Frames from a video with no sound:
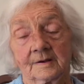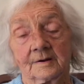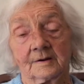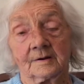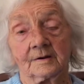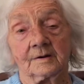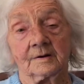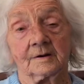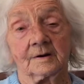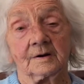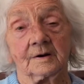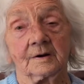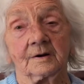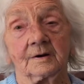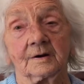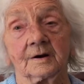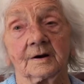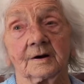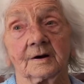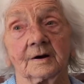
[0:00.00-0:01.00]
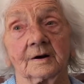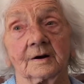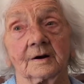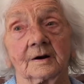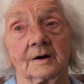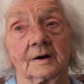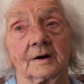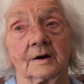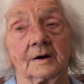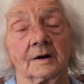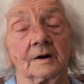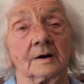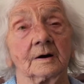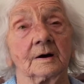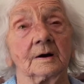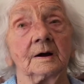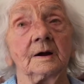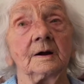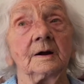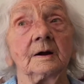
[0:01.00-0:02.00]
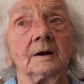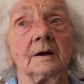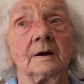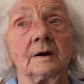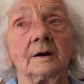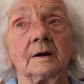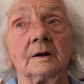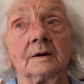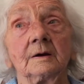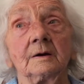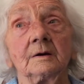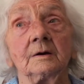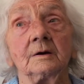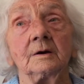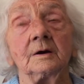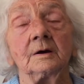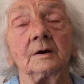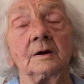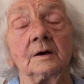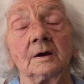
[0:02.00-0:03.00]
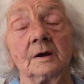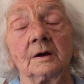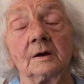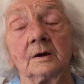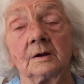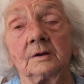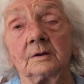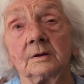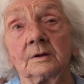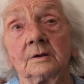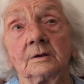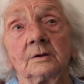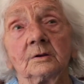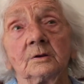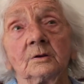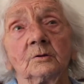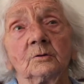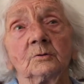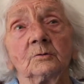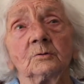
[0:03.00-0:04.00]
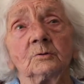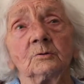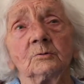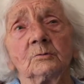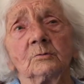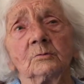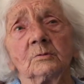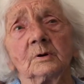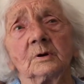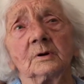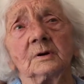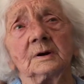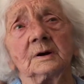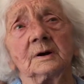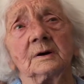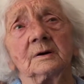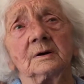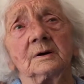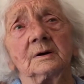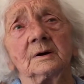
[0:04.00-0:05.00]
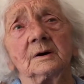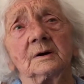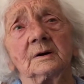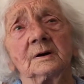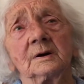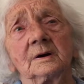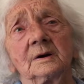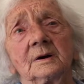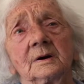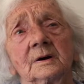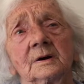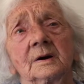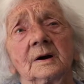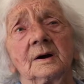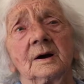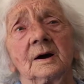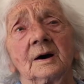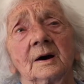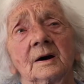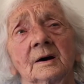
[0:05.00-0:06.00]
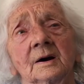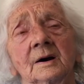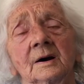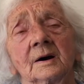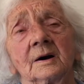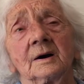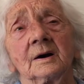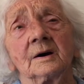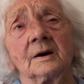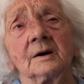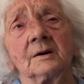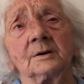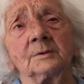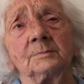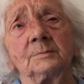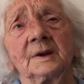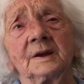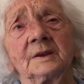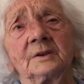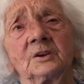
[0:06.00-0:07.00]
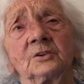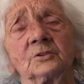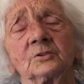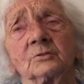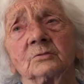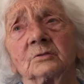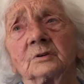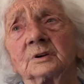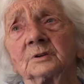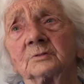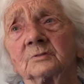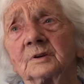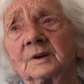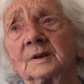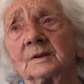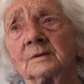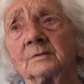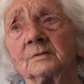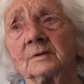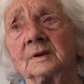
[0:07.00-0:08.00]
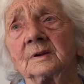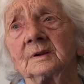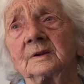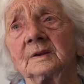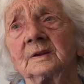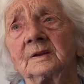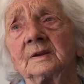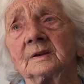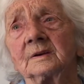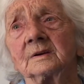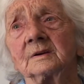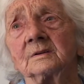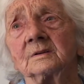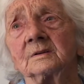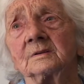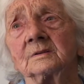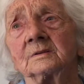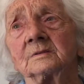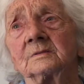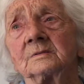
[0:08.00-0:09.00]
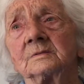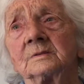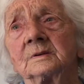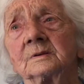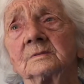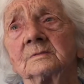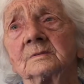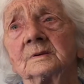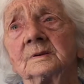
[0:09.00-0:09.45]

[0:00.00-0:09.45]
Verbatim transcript: you cope, Dory, after Cecil died? Eh? How did you cope after Cecil died? No, no I, I, I, managed quite well, really. I, I